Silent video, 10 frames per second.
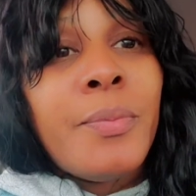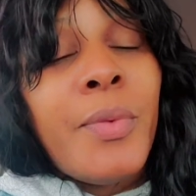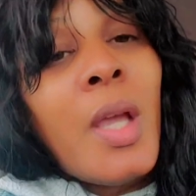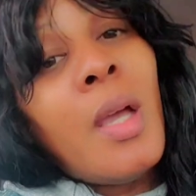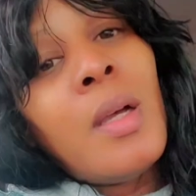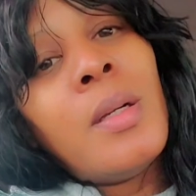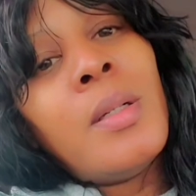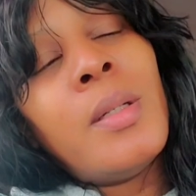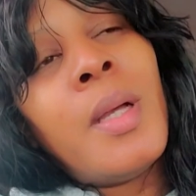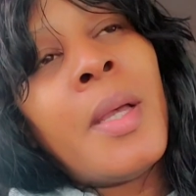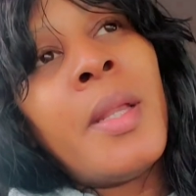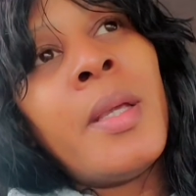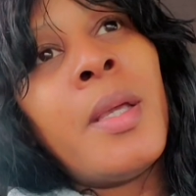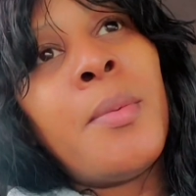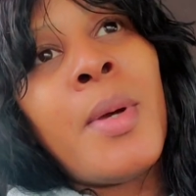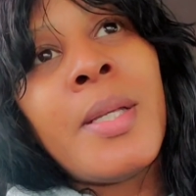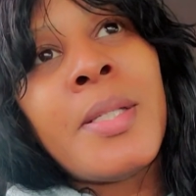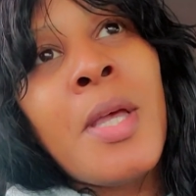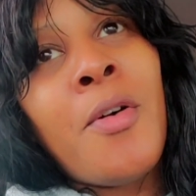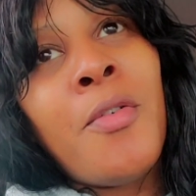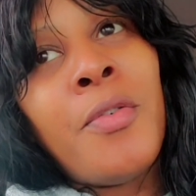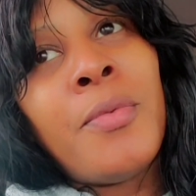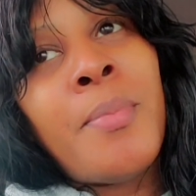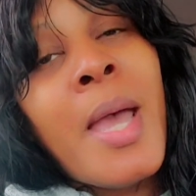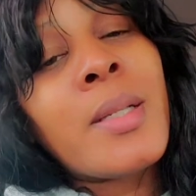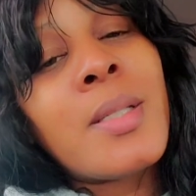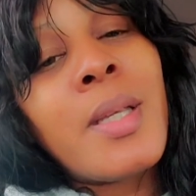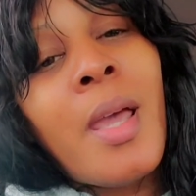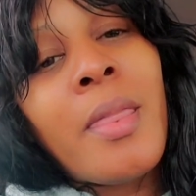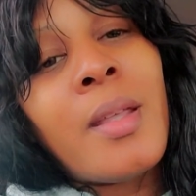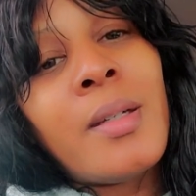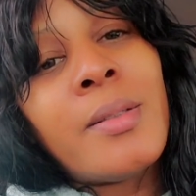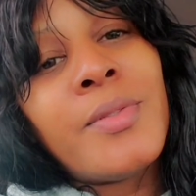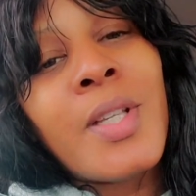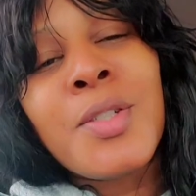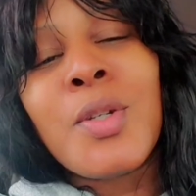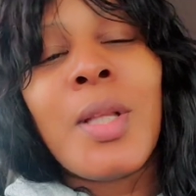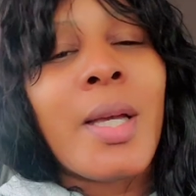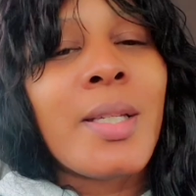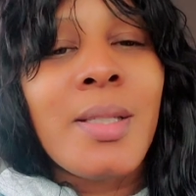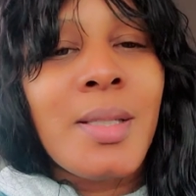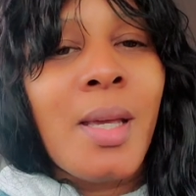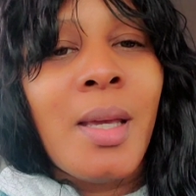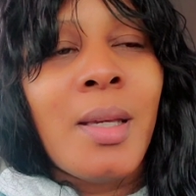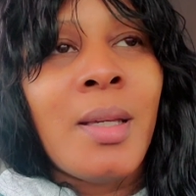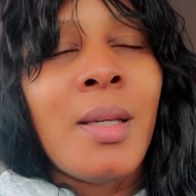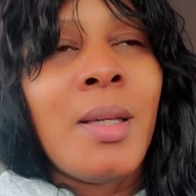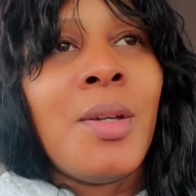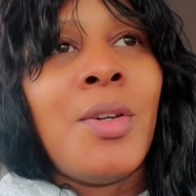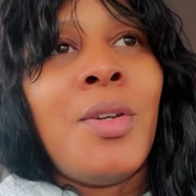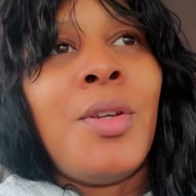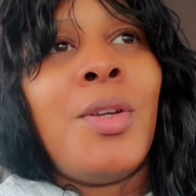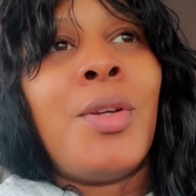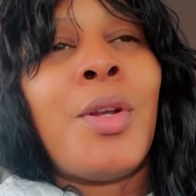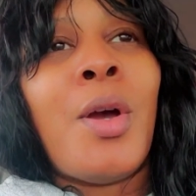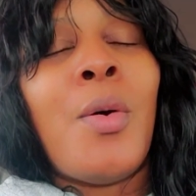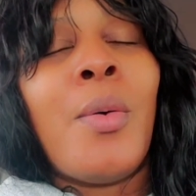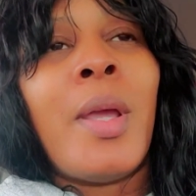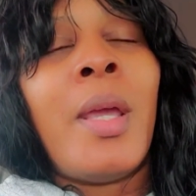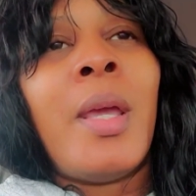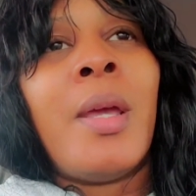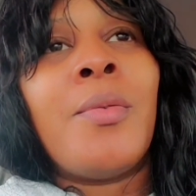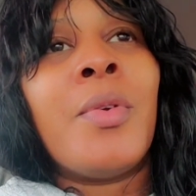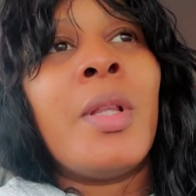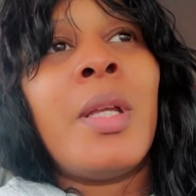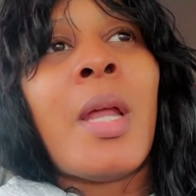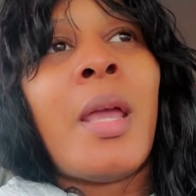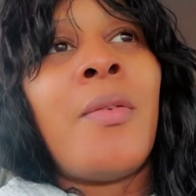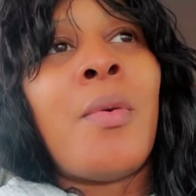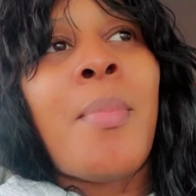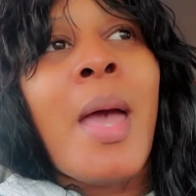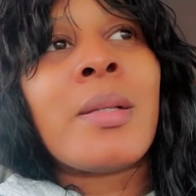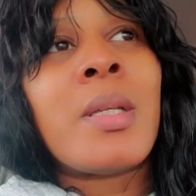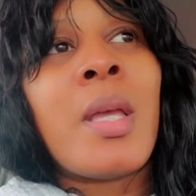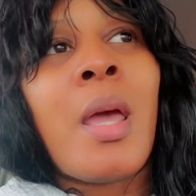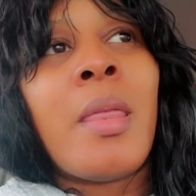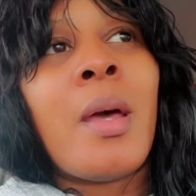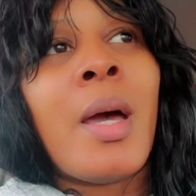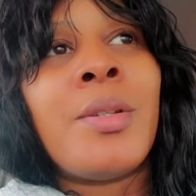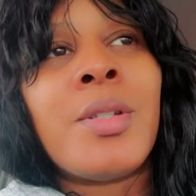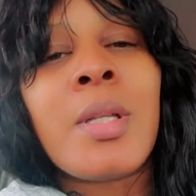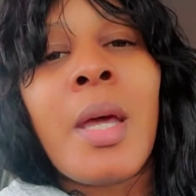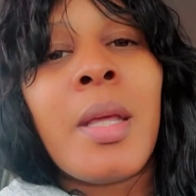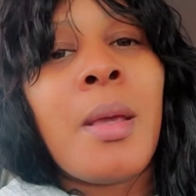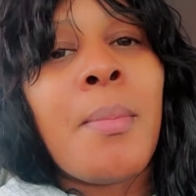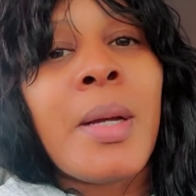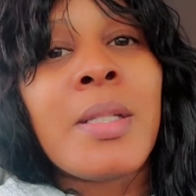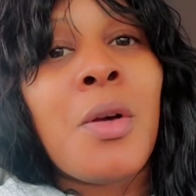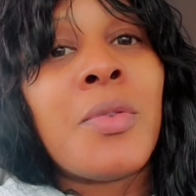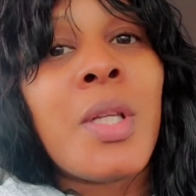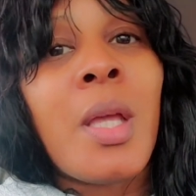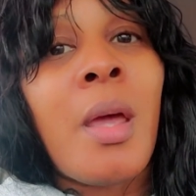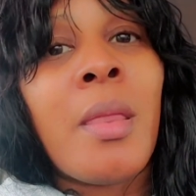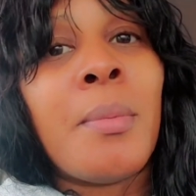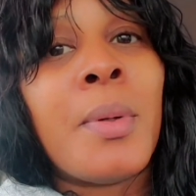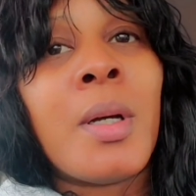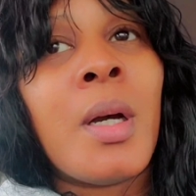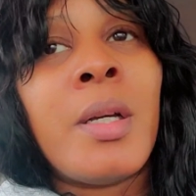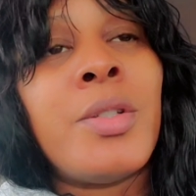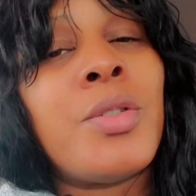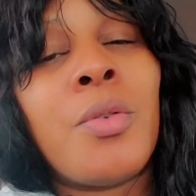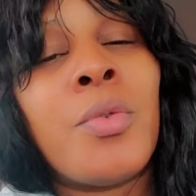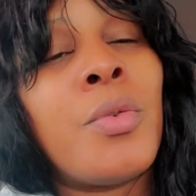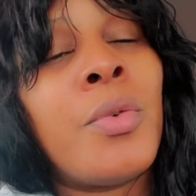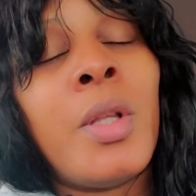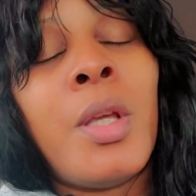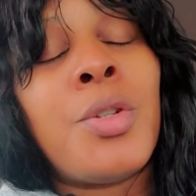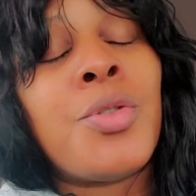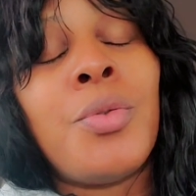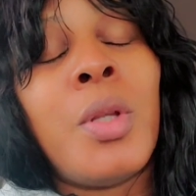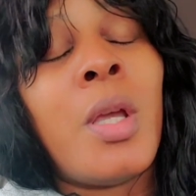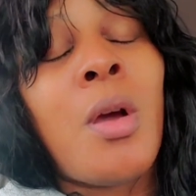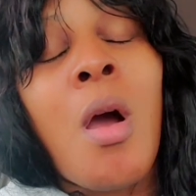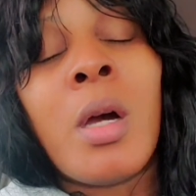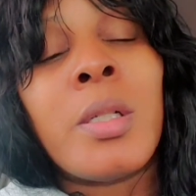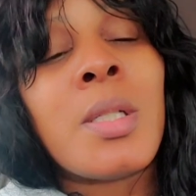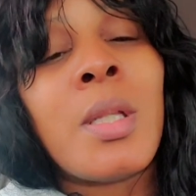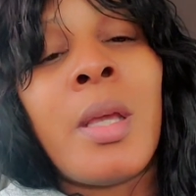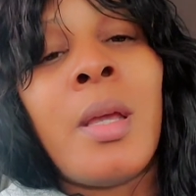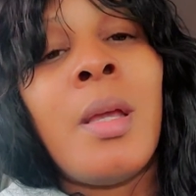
yeah, I gotta get myself back together. That's all I can say, you know. And really not even back together. I just gotta get myself together, because really and truly and honestly,